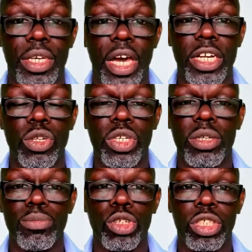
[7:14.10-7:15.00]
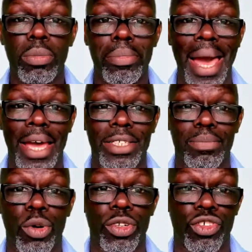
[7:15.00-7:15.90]
and you're looking at muscle mass,
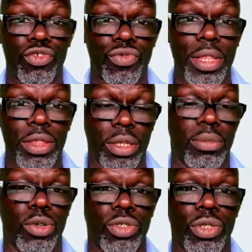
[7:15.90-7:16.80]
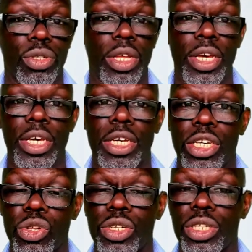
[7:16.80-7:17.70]
more the strength of the muscle,
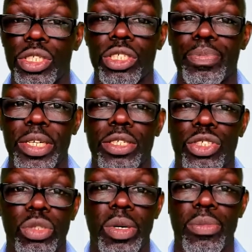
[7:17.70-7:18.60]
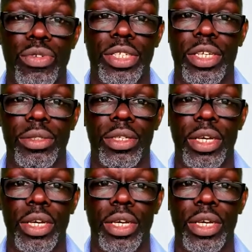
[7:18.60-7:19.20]
you're looking at the spleen and stomach meridian.